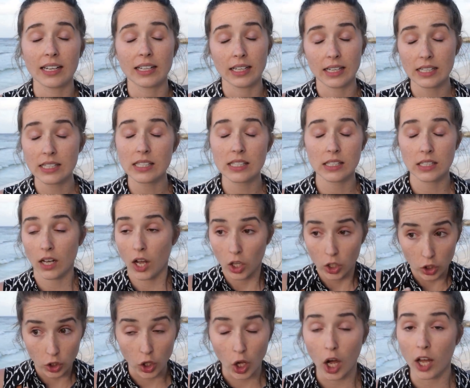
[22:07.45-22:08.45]
it's a
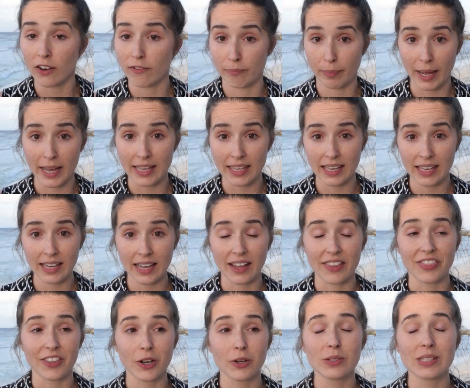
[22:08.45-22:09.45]
lot of biking,
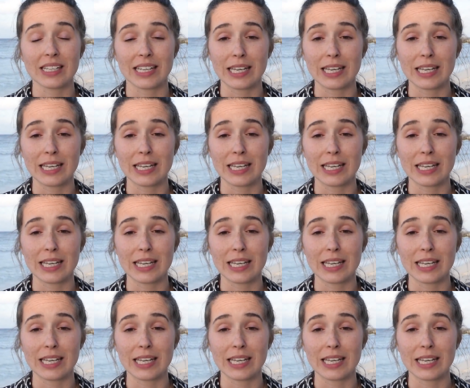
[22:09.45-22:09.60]
and those